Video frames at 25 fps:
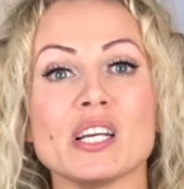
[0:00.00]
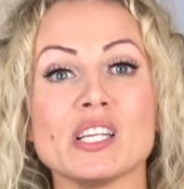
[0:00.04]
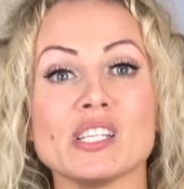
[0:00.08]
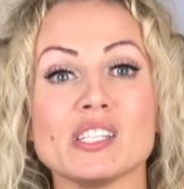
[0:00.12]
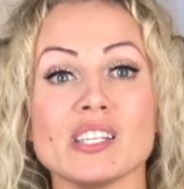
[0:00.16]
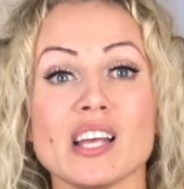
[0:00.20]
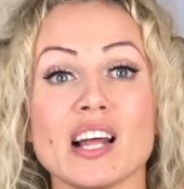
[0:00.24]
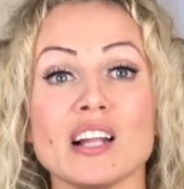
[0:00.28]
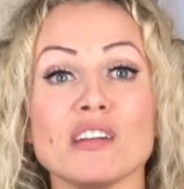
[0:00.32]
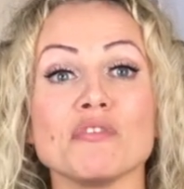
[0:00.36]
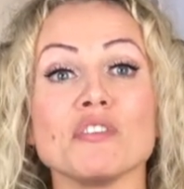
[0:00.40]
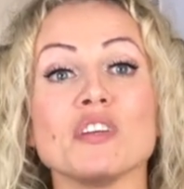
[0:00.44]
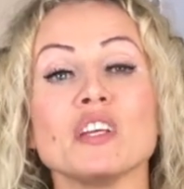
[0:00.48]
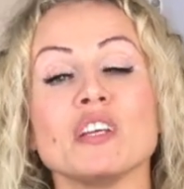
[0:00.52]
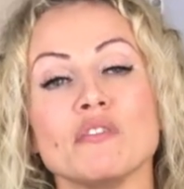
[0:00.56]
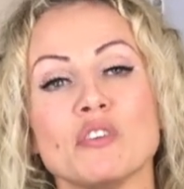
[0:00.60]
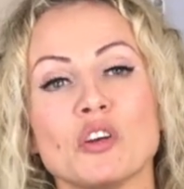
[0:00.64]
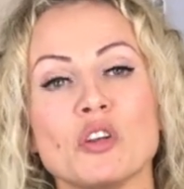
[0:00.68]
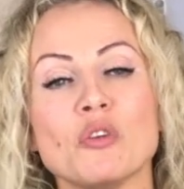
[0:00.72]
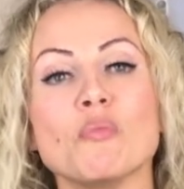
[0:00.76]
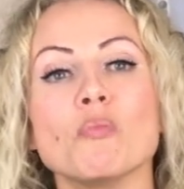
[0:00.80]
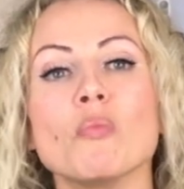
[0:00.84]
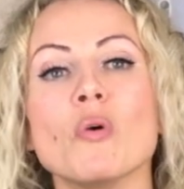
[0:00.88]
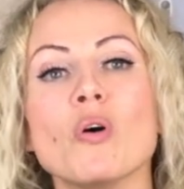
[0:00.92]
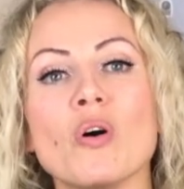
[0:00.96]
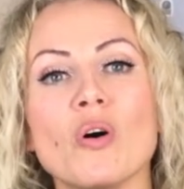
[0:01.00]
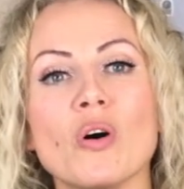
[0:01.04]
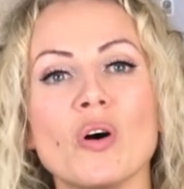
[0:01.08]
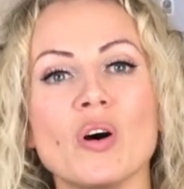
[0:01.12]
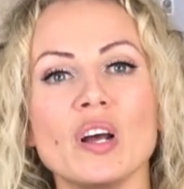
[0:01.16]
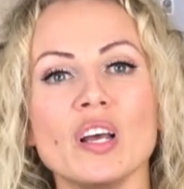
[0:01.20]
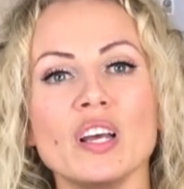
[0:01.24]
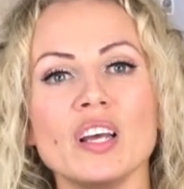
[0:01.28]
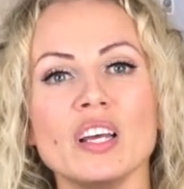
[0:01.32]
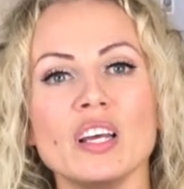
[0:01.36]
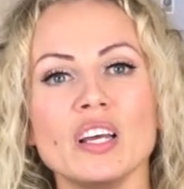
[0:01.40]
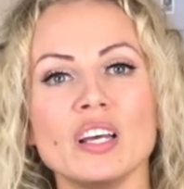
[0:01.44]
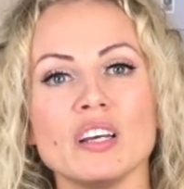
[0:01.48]
myself even
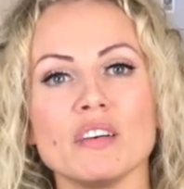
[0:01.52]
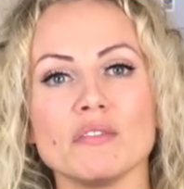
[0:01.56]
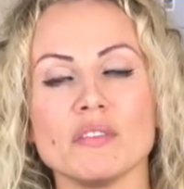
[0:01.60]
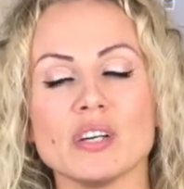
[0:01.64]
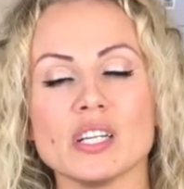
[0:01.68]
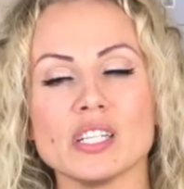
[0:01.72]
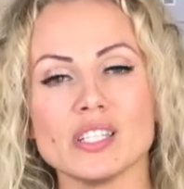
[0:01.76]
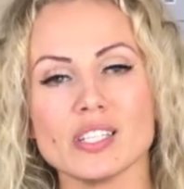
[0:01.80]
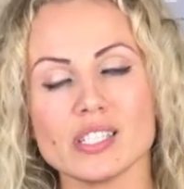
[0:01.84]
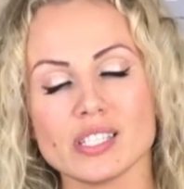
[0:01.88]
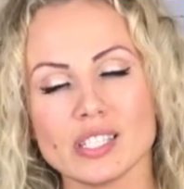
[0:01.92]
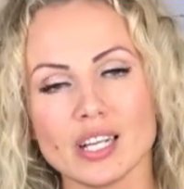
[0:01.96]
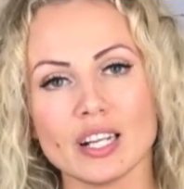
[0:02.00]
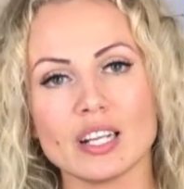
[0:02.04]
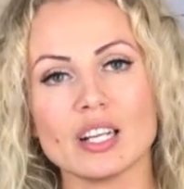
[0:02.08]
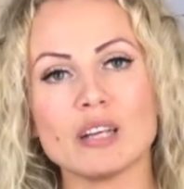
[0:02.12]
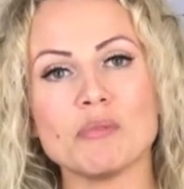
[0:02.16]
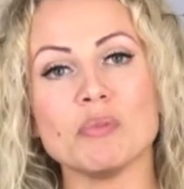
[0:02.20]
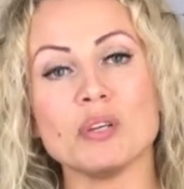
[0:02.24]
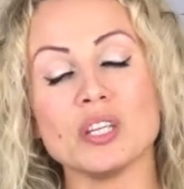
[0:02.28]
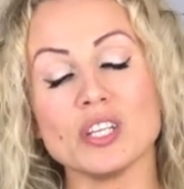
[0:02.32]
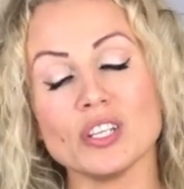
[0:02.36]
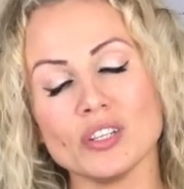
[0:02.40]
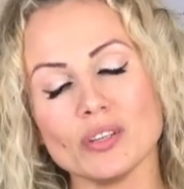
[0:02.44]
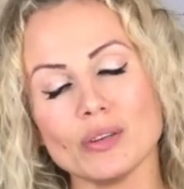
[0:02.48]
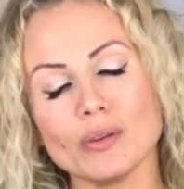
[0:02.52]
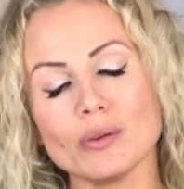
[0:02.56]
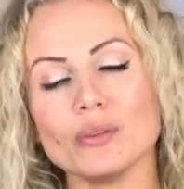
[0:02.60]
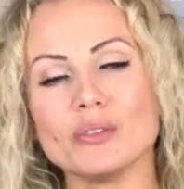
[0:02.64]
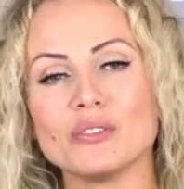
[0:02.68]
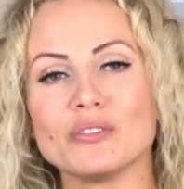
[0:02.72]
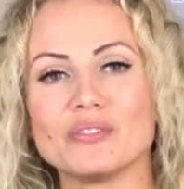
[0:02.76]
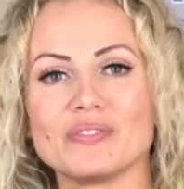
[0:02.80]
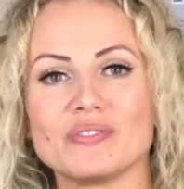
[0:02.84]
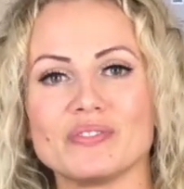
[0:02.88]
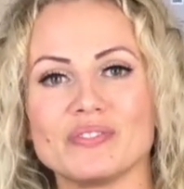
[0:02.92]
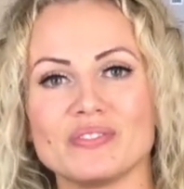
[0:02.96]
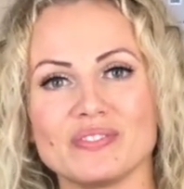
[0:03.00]
more, but it's gonna be you.
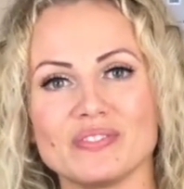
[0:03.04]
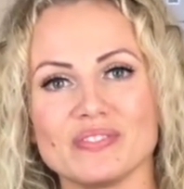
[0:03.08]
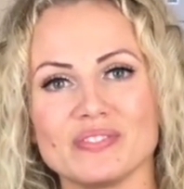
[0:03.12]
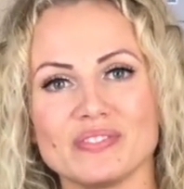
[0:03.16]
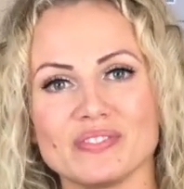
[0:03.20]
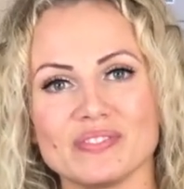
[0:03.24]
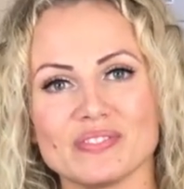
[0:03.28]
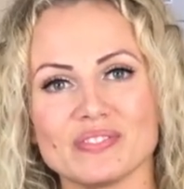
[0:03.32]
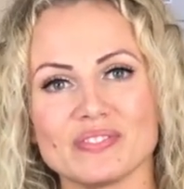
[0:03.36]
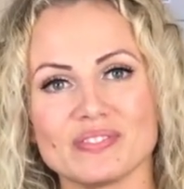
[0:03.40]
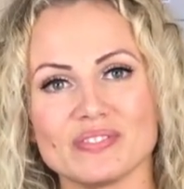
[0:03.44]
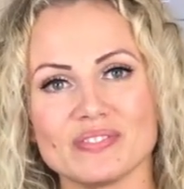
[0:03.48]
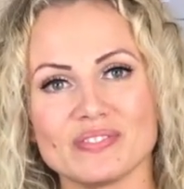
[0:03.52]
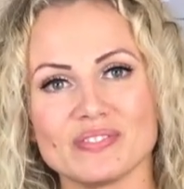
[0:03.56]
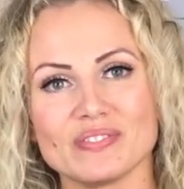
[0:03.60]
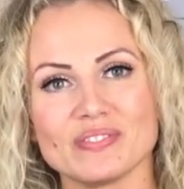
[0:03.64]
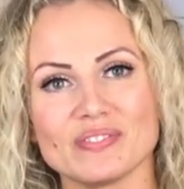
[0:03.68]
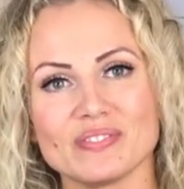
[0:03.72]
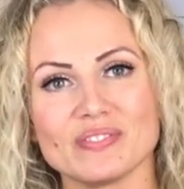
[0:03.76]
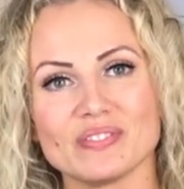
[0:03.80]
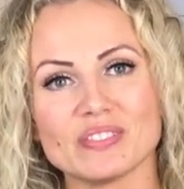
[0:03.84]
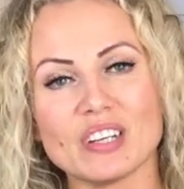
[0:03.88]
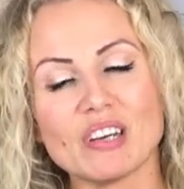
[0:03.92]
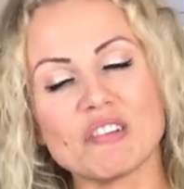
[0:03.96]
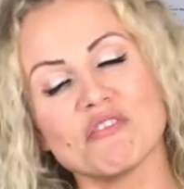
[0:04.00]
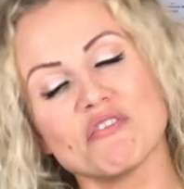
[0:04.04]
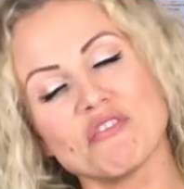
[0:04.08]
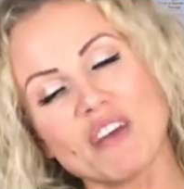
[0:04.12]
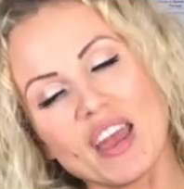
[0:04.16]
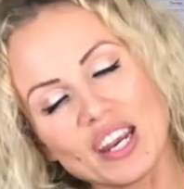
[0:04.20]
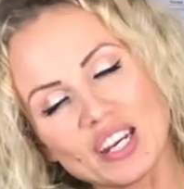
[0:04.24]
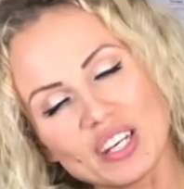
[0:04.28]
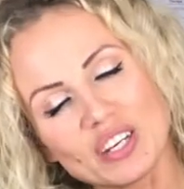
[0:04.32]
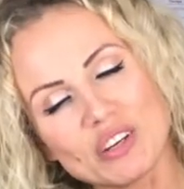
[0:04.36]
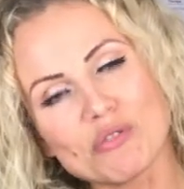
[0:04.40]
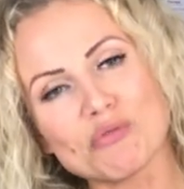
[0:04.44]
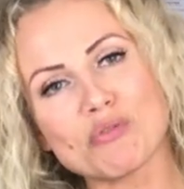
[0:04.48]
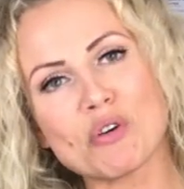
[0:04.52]

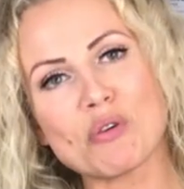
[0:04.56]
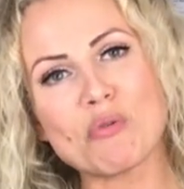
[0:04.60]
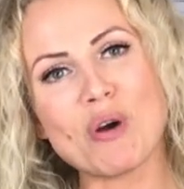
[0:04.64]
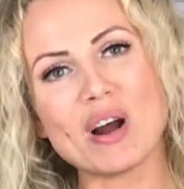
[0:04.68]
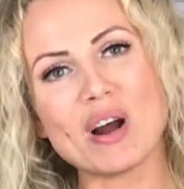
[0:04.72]
Thank you for